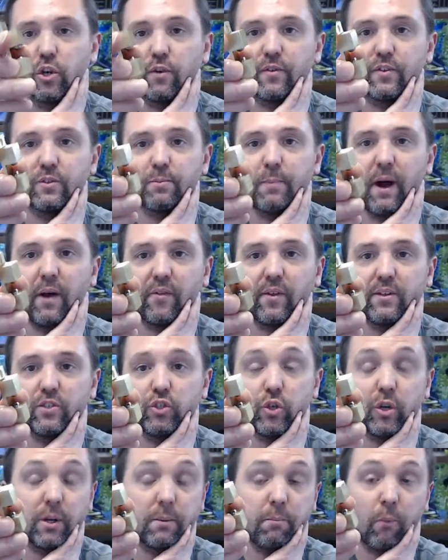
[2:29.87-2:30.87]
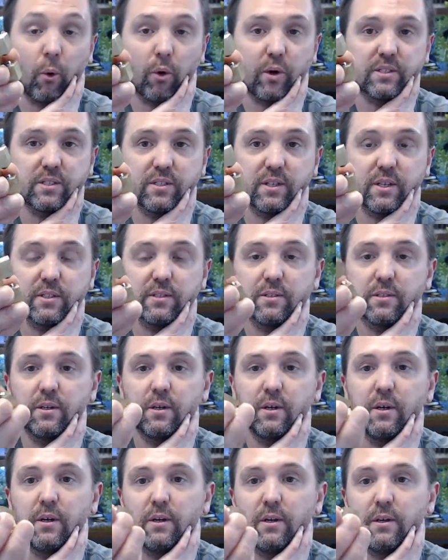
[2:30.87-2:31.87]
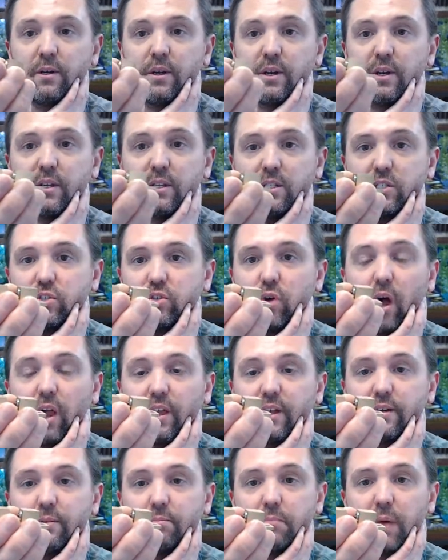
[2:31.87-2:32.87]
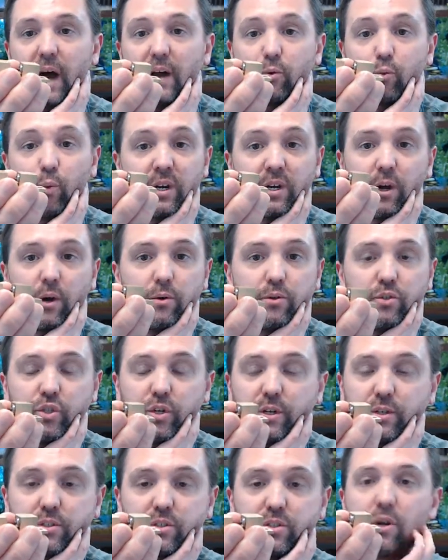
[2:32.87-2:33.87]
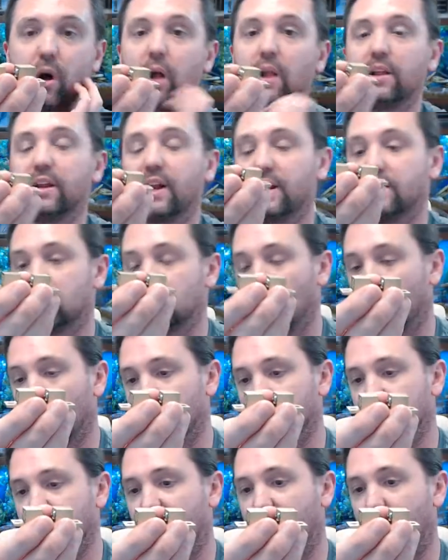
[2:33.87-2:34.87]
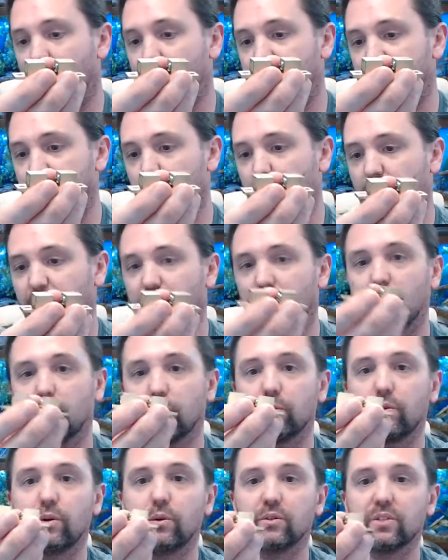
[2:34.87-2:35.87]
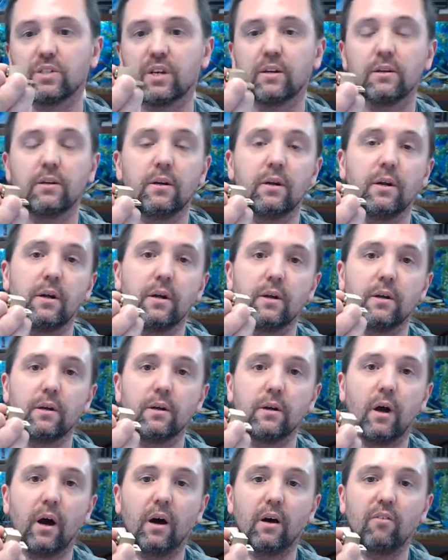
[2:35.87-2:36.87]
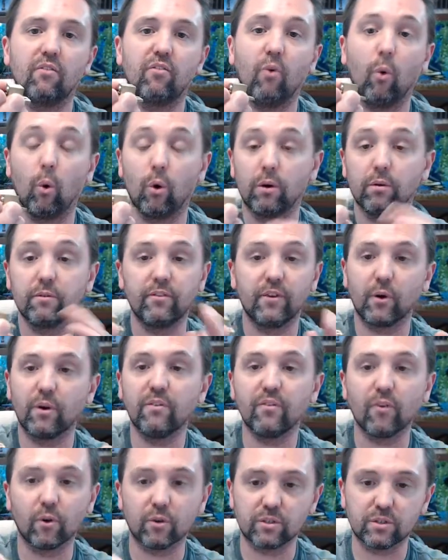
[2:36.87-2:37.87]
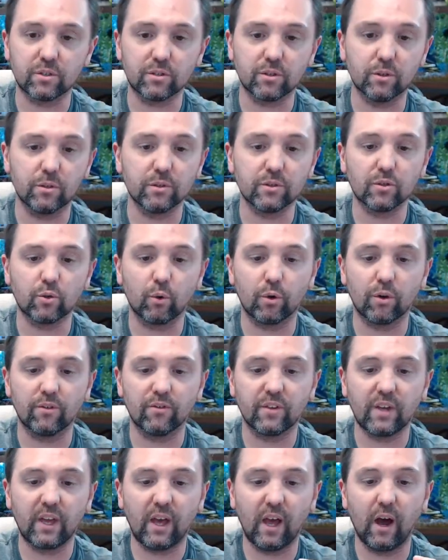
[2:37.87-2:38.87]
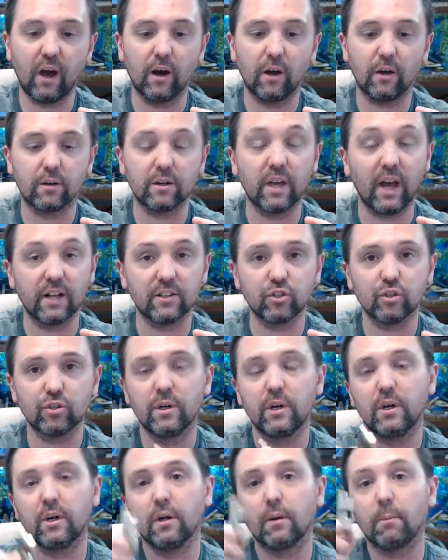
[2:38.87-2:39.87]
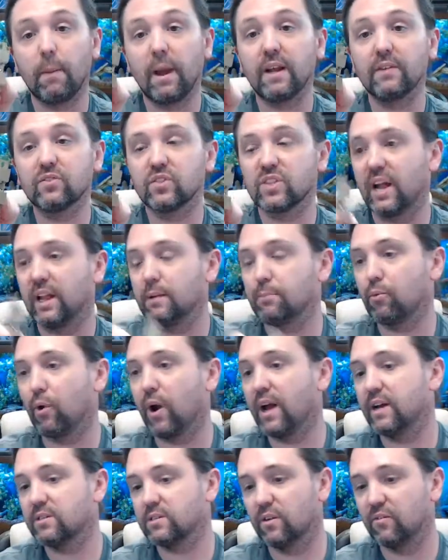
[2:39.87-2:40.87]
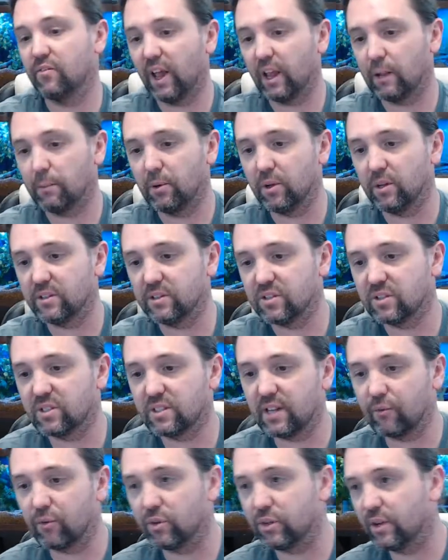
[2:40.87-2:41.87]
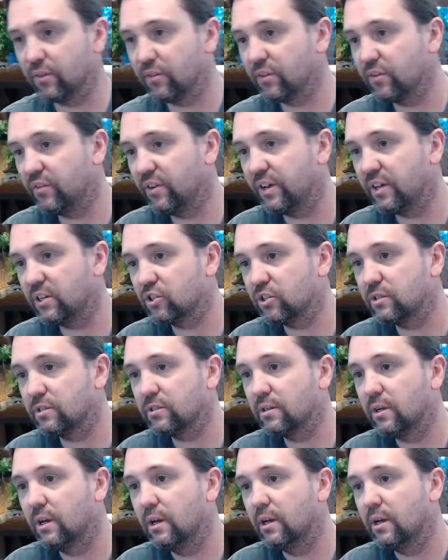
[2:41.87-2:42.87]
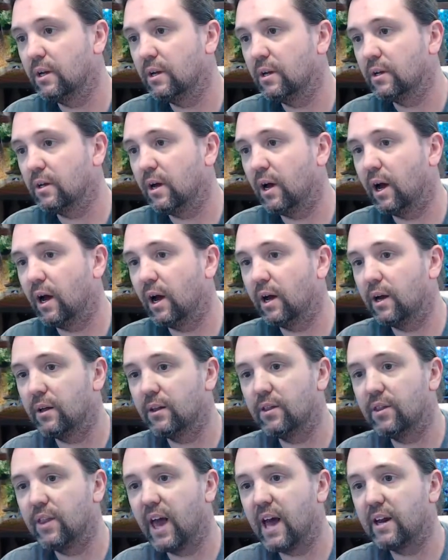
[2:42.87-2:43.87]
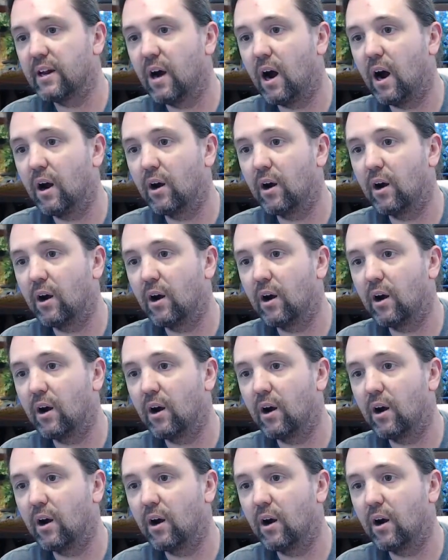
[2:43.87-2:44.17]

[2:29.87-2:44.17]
mount this, you can mortise this, you can install it on windows, you can install it on doors, cabinets, whatever you're using for. Very versatile sort of catch. Made of solid brass, available in several different finishes that are